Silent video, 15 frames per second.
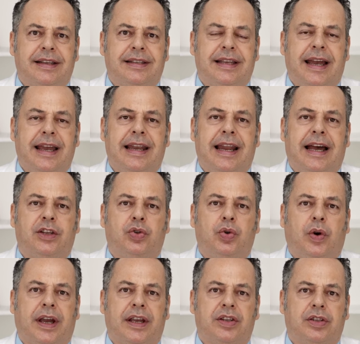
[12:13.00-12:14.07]
to the point
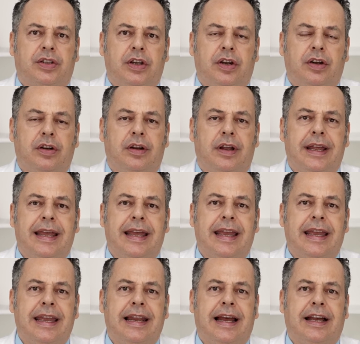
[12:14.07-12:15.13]
that any
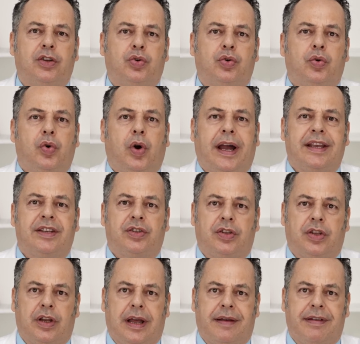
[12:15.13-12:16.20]
hypnotic effects
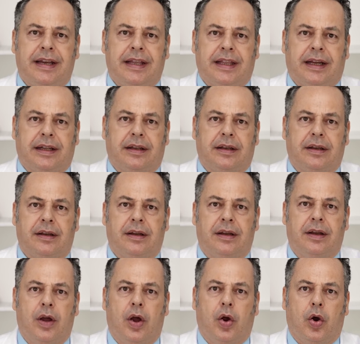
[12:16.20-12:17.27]
could be
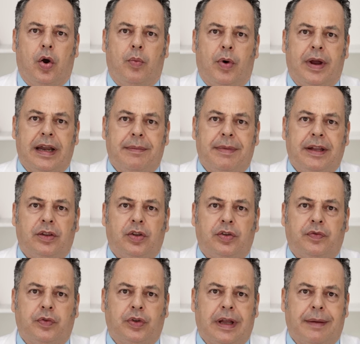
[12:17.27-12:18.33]
produced by waking
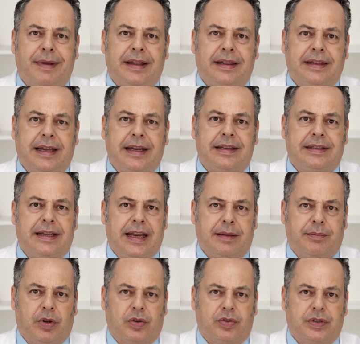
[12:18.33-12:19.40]
suggestion.
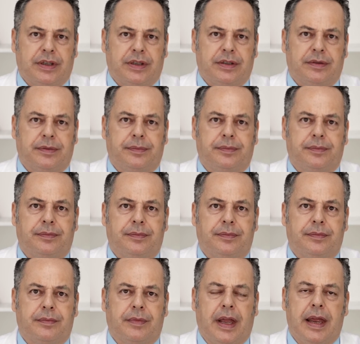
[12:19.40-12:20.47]
In fact, he
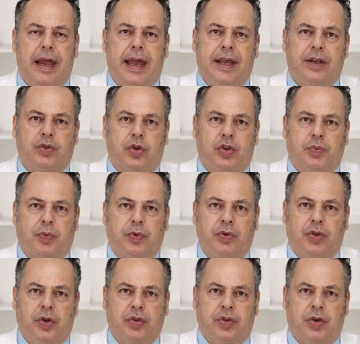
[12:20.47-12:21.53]
developed a certain
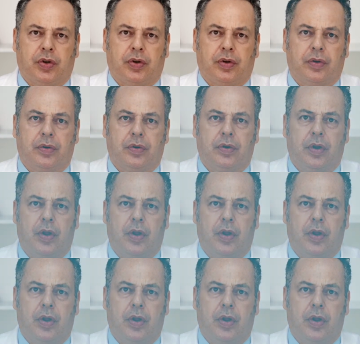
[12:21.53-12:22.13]
systematic